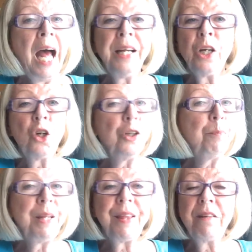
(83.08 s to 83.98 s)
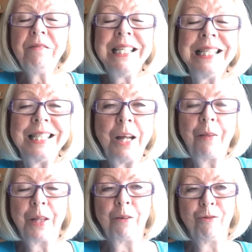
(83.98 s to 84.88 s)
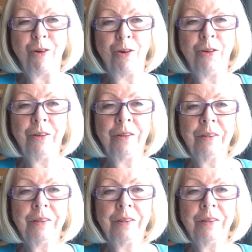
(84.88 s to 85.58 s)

And it could be there is nothing wrong.